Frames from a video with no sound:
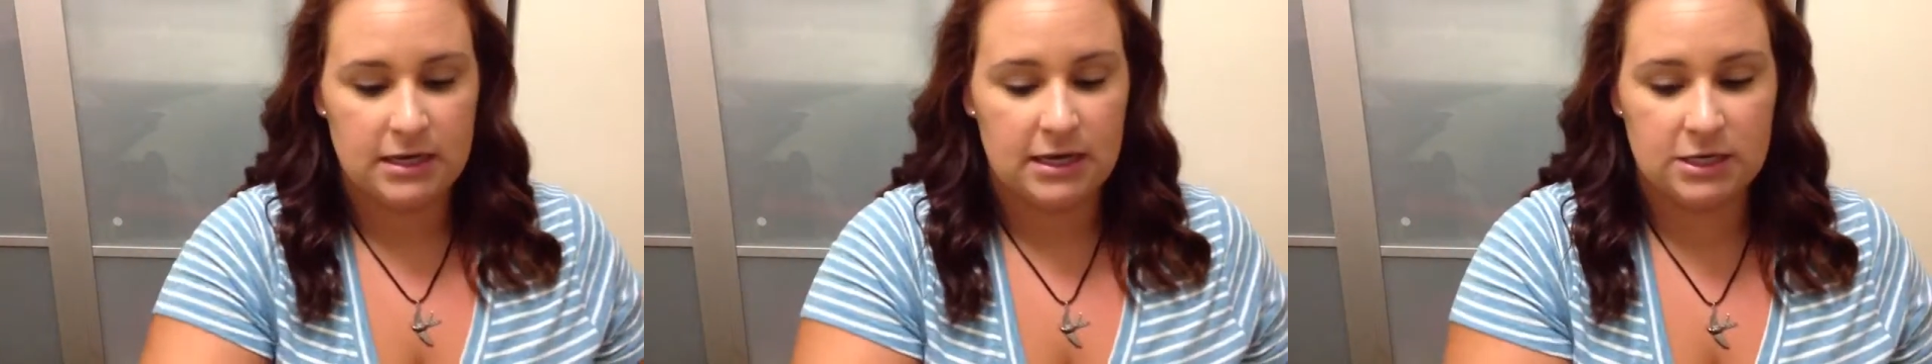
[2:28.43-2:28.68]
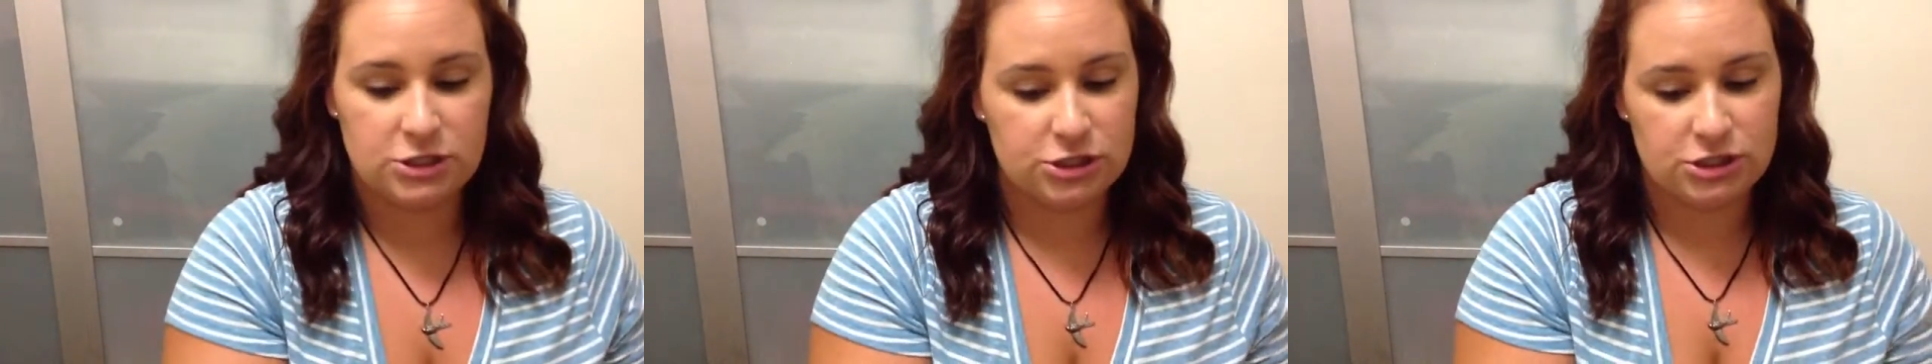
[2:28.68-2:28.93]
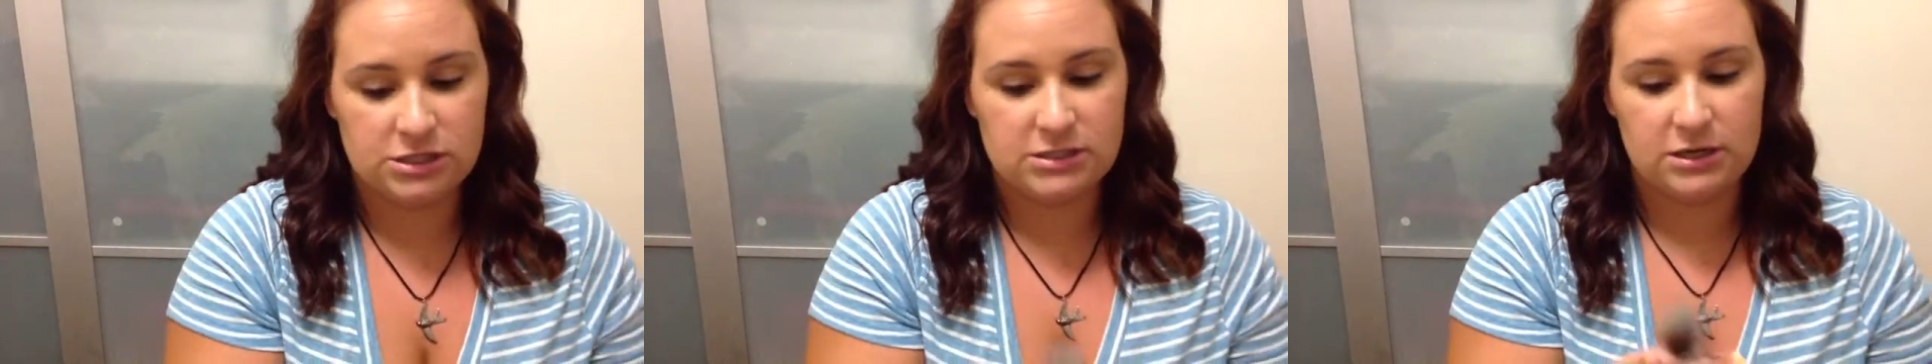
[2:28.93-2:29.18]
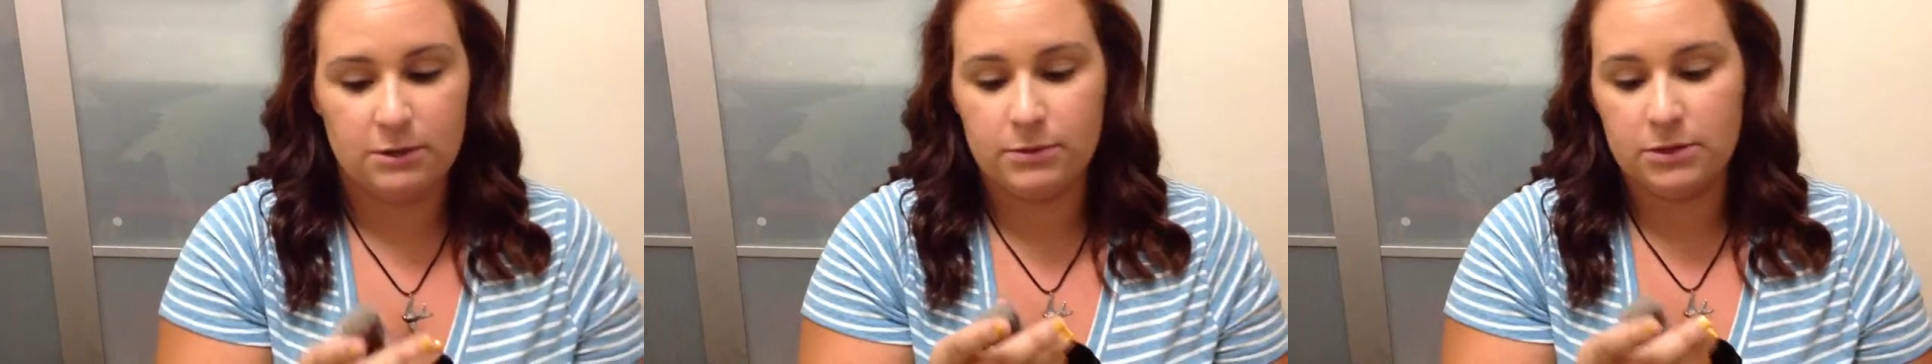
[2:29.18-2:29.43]
It's just
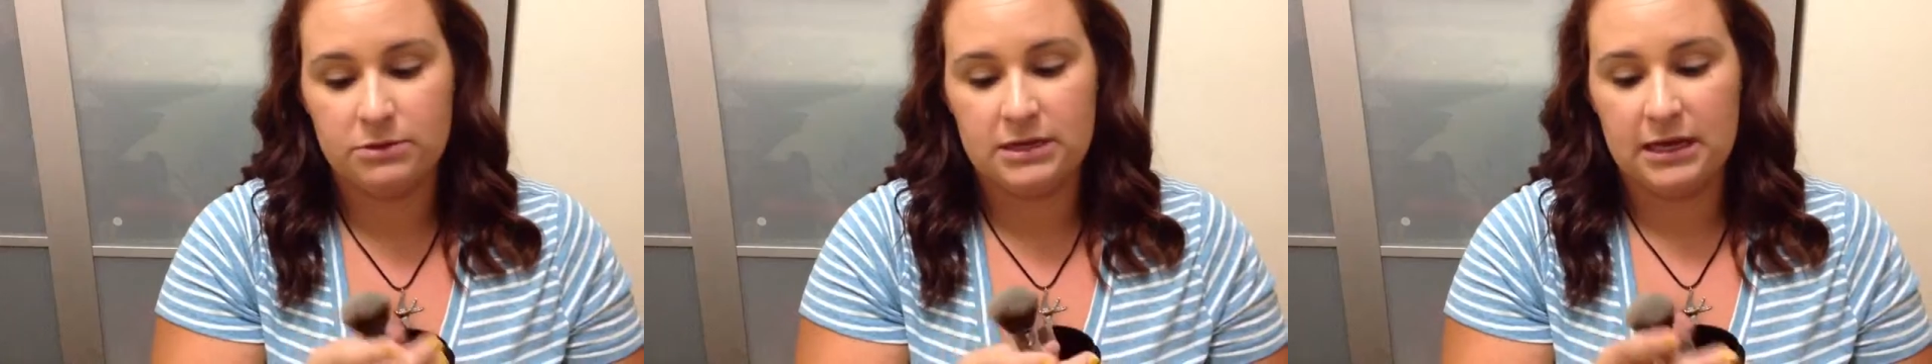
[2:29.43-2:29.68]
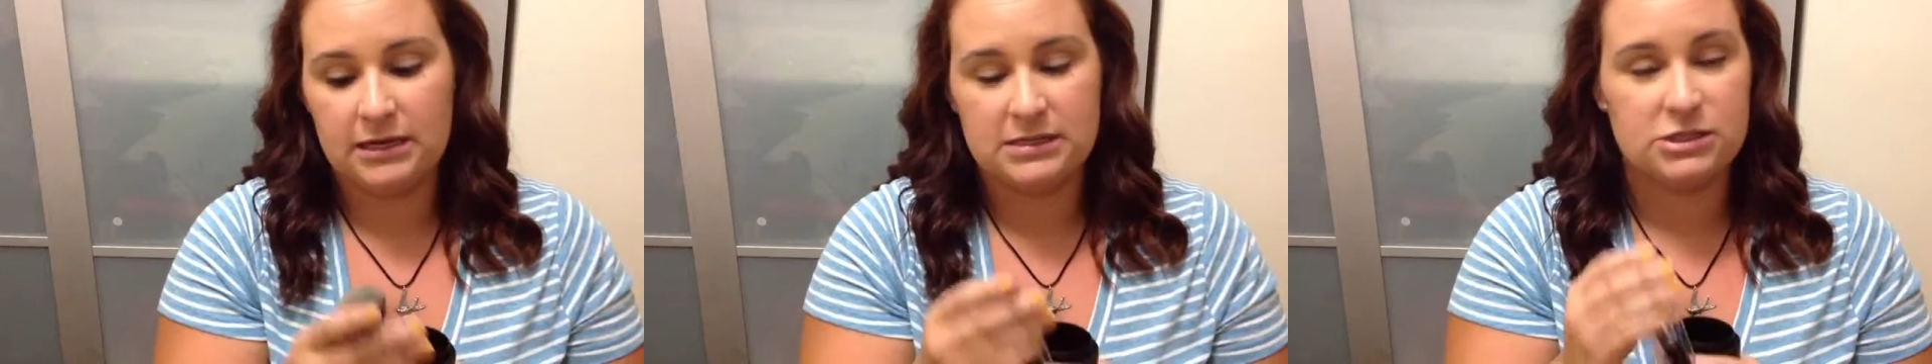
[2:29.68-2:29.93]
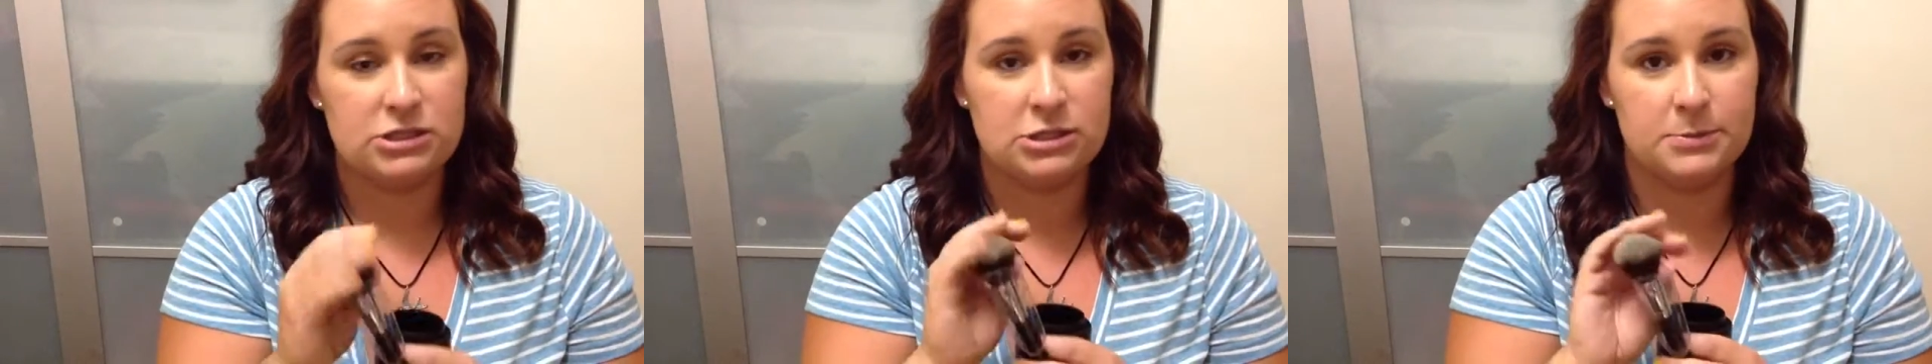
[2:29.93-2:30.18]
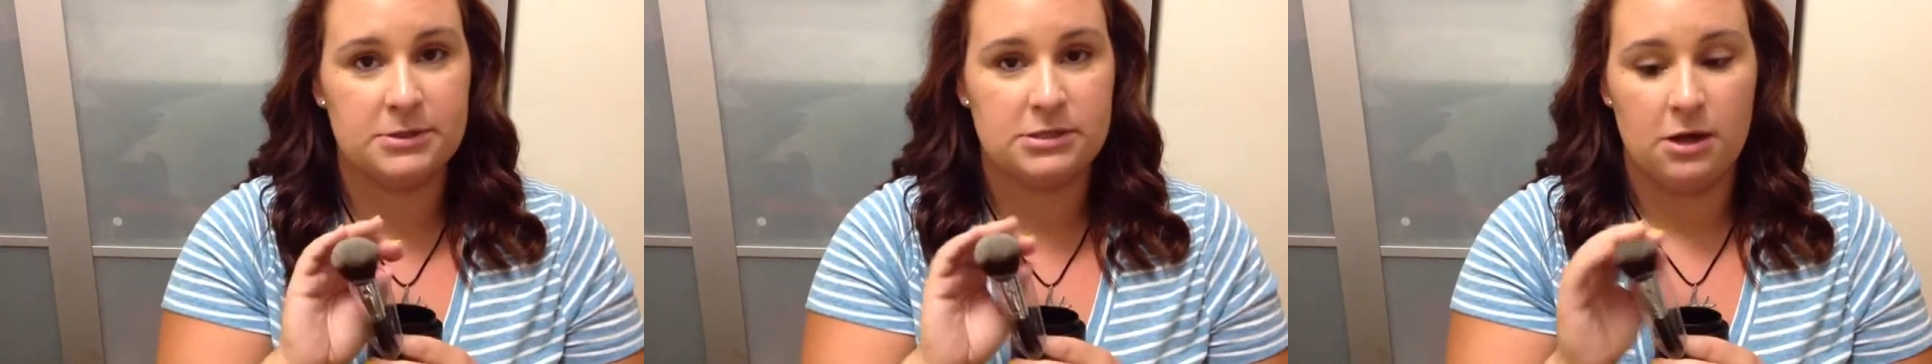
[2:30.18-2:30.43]
a beauty and it's just
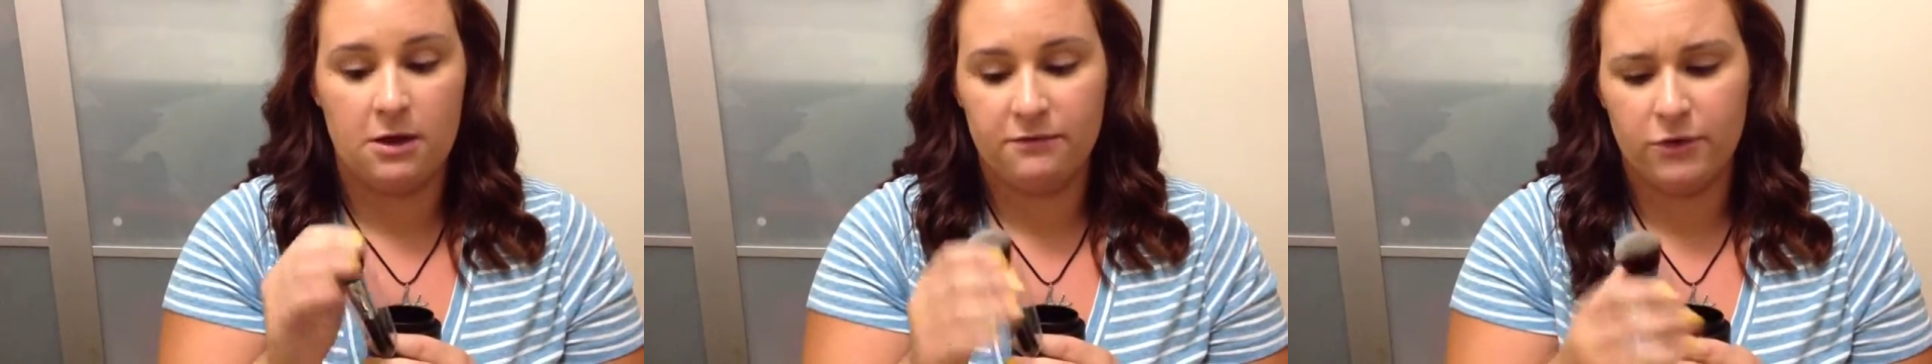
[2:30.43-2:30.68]
super soft.